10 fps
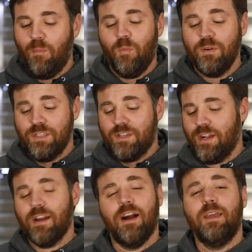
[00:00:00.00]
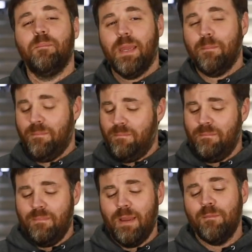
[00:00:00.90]
we're just going to call you Big
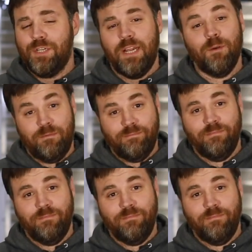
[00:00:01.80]
Mammer Jammer.